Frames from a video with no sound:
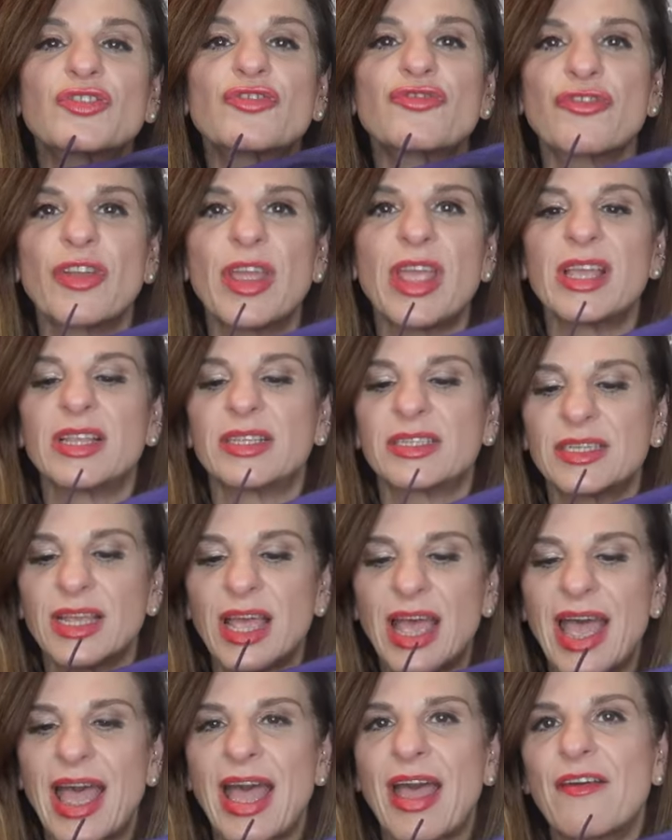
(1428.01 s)
great to
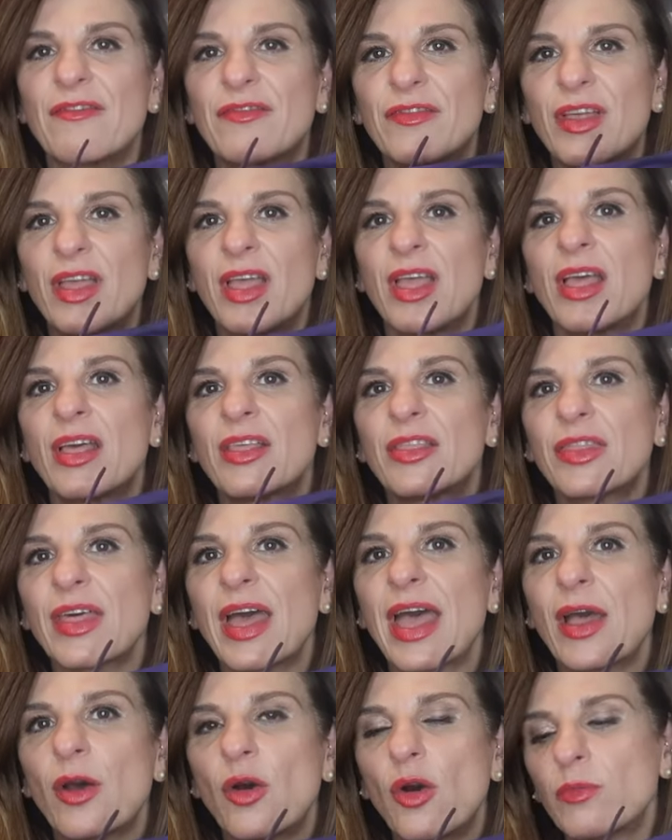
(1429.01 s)
have
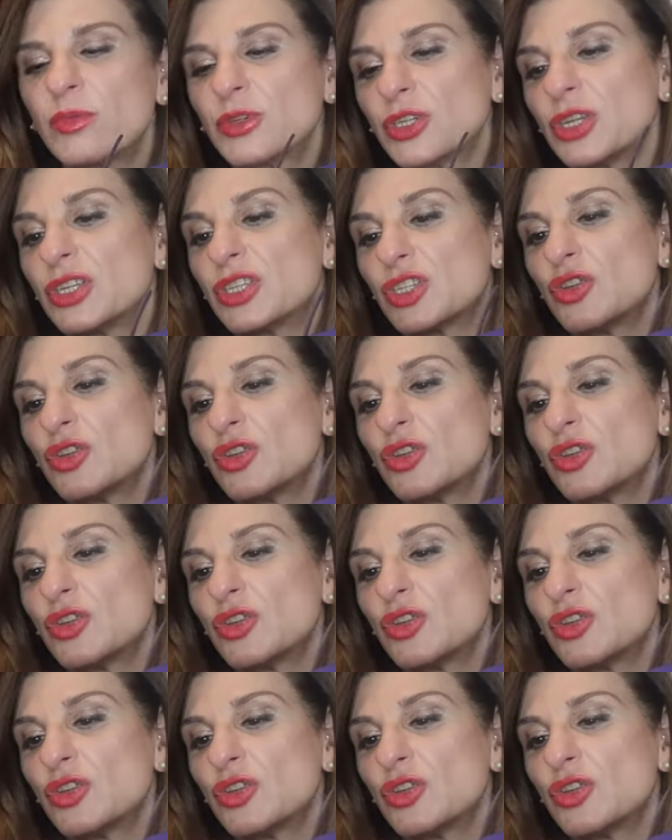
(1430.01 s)
that option.